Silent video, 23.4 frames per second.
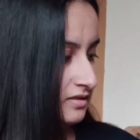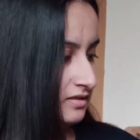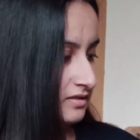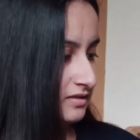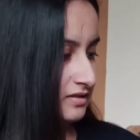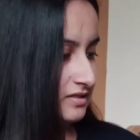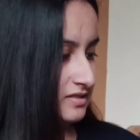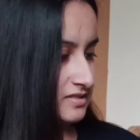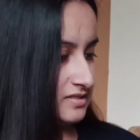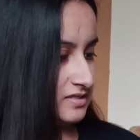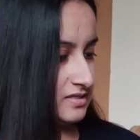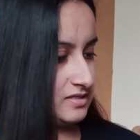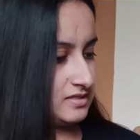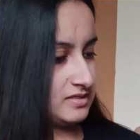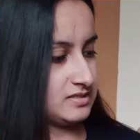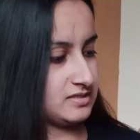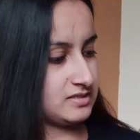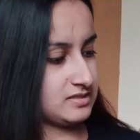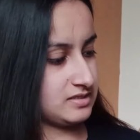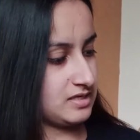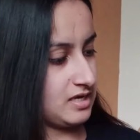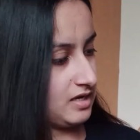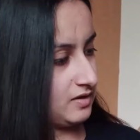This
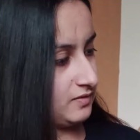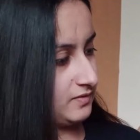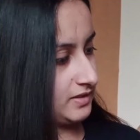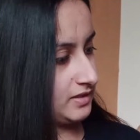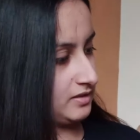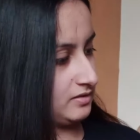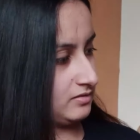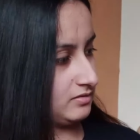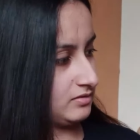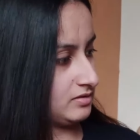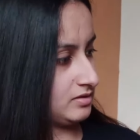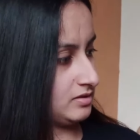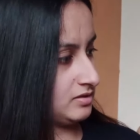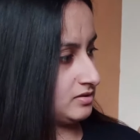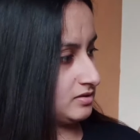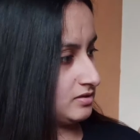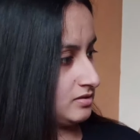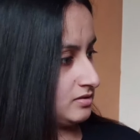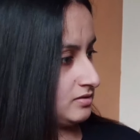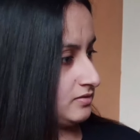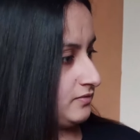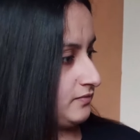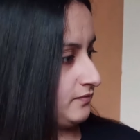is how it
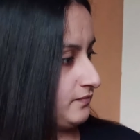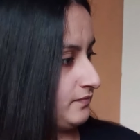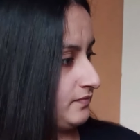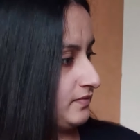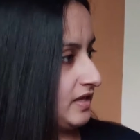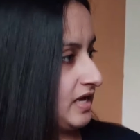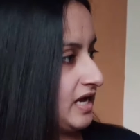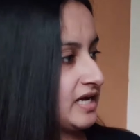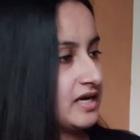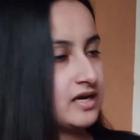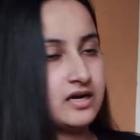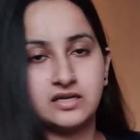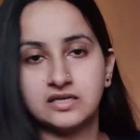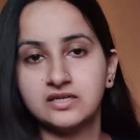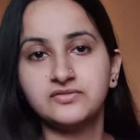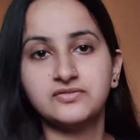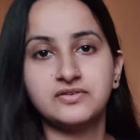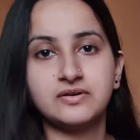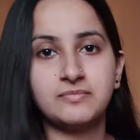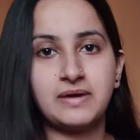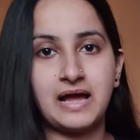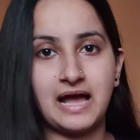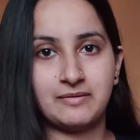looks. I got it
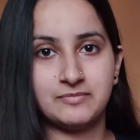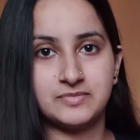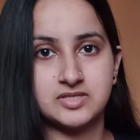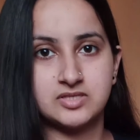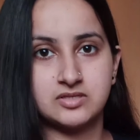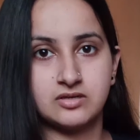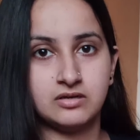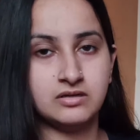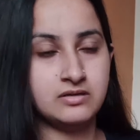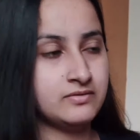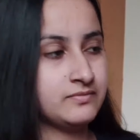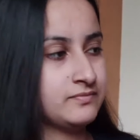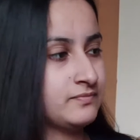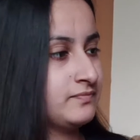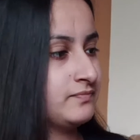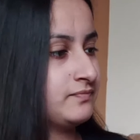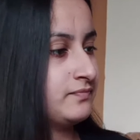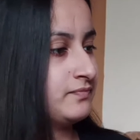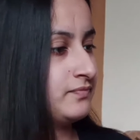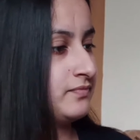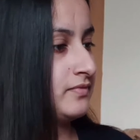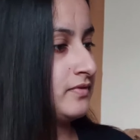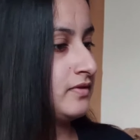from Amazon.
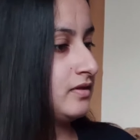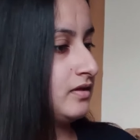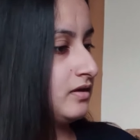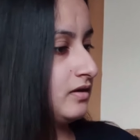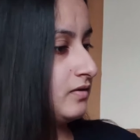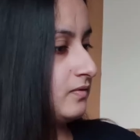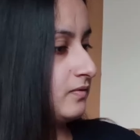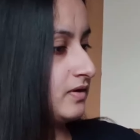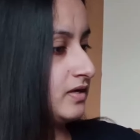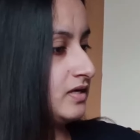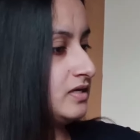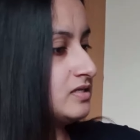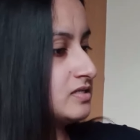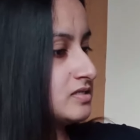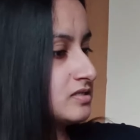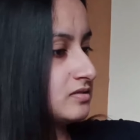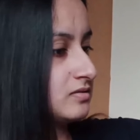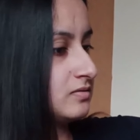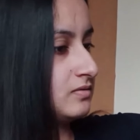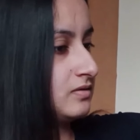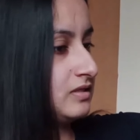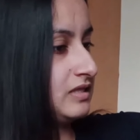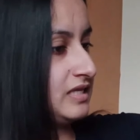Okay,
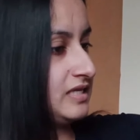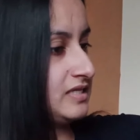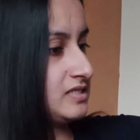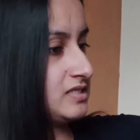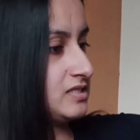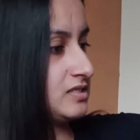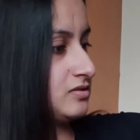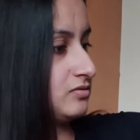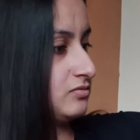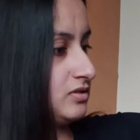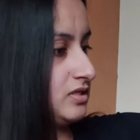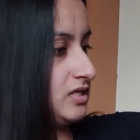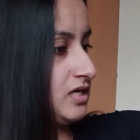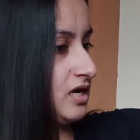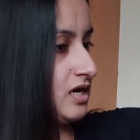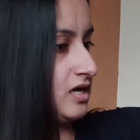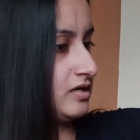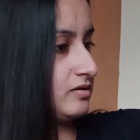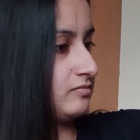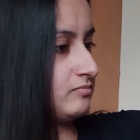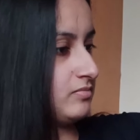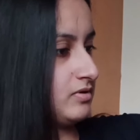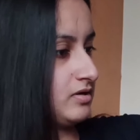so let's do the
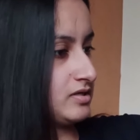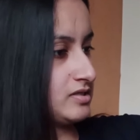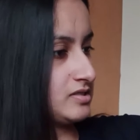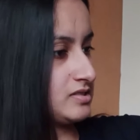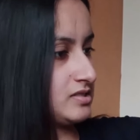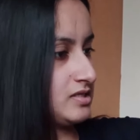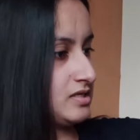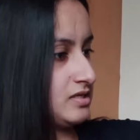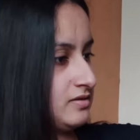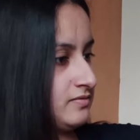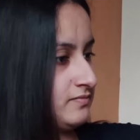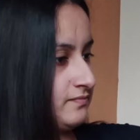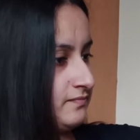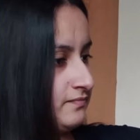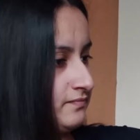unboxing.